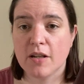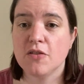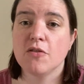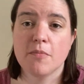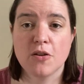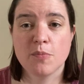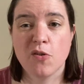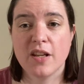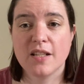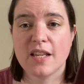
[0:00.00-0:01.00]
I do them most
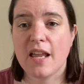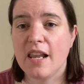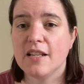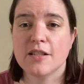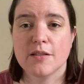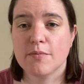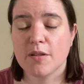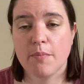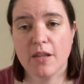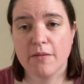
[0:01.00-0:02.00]
mornings unless
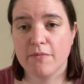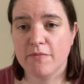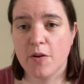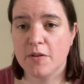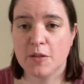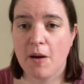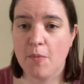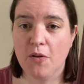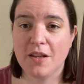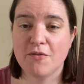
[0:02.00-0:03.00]
something ruins my
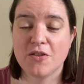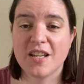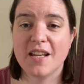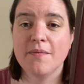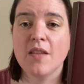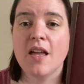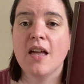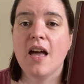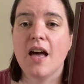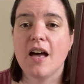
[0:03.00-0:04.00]
morning routine.
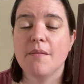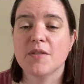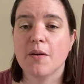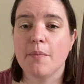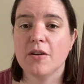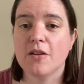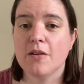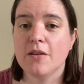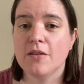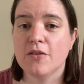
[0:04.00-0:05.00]
So I'm going
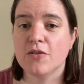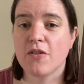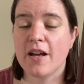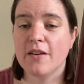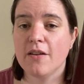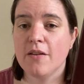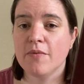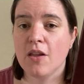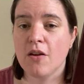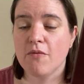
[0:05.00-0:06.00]
to try and
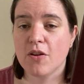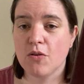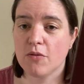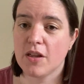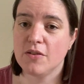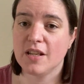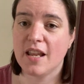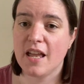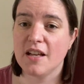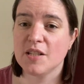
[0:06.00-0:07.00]
record those in
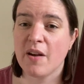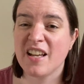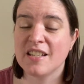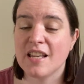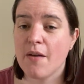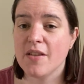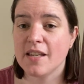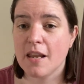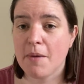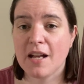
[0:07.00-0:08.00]
here so I can see if there's
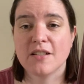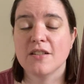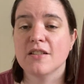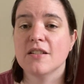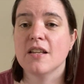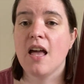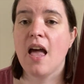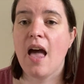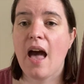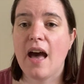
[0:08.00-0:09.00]
any patterns
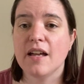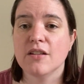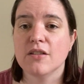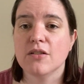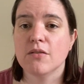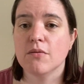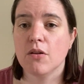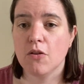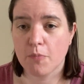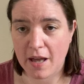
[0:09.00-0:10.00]
and
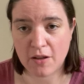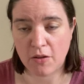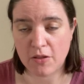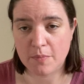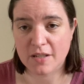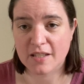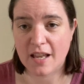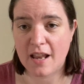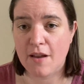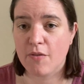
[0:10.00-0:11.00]
look back on them to
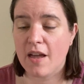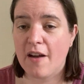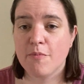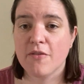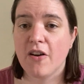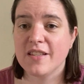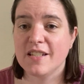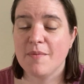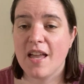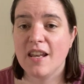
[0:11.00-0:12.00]
see if they have
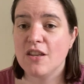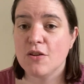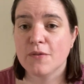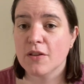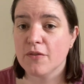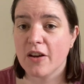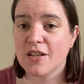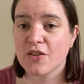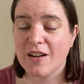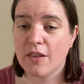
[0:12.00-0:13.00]
provided me any useful
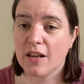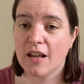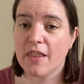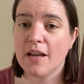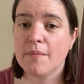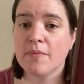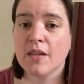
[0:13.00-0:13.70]
advice or anything like that.